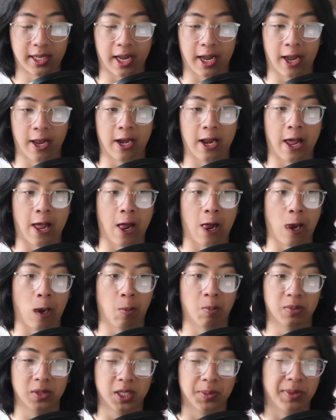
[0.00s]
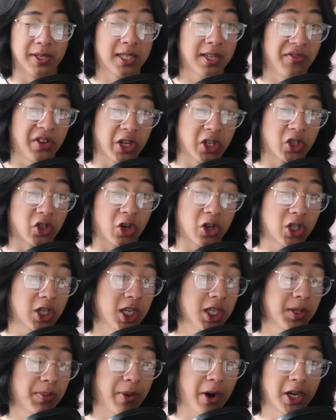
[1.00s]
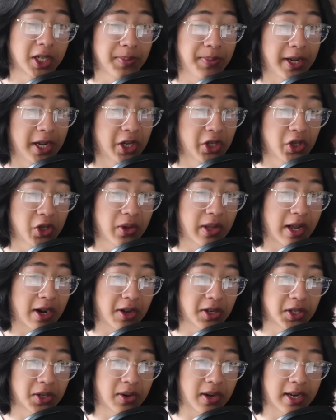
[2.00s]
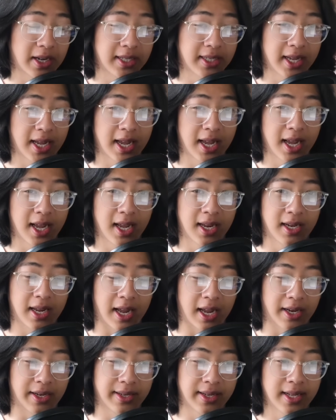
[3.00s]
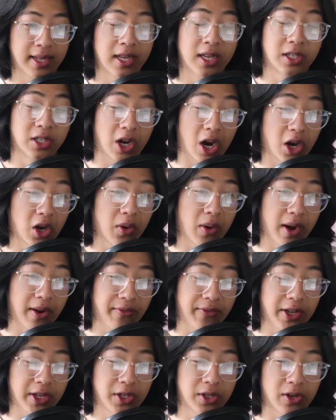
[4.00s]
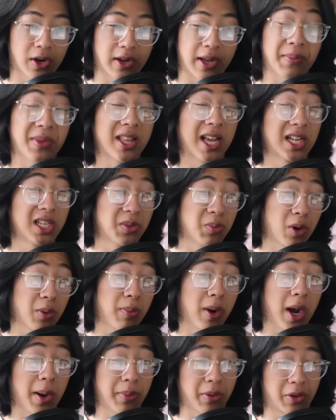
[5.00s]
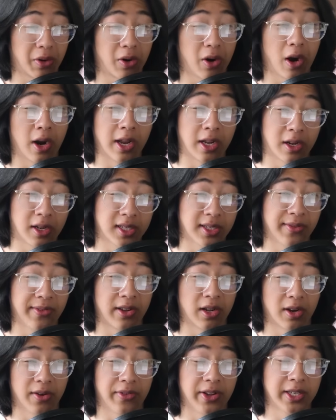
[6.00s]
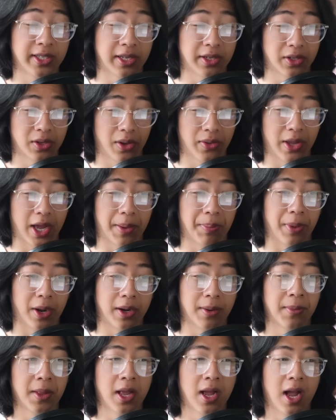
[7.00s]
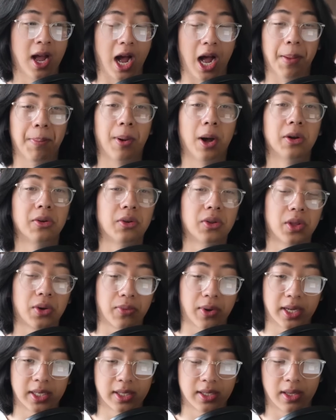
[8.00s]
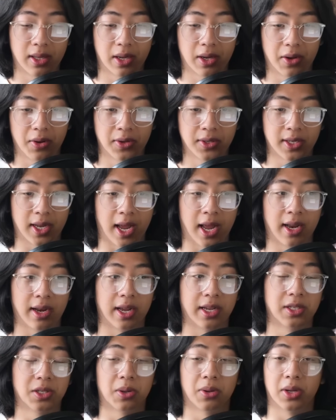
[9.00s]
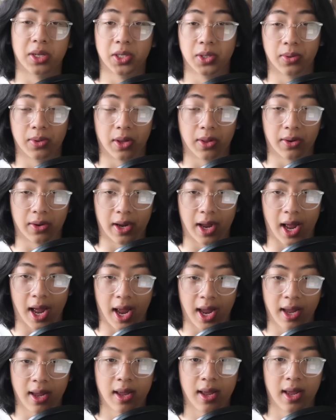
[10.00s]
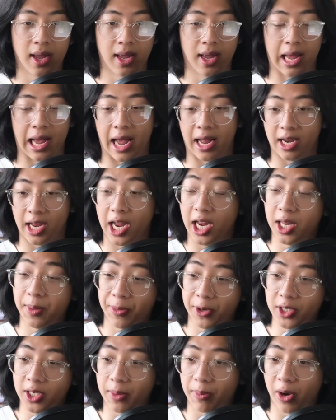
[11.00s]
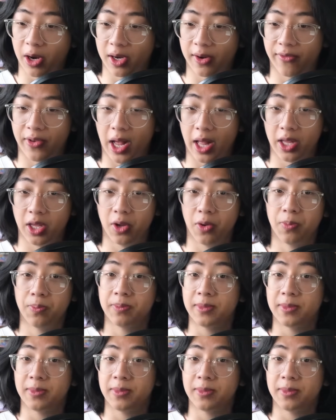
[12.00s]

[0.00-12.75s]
and a specific Surging Sparks Pikachu that also got a 10, and Darkrai V-Star. I mean, that's more popular card because it could have easily sold that, but I bundled the rest of those and I sold it to another guy at 80% market value.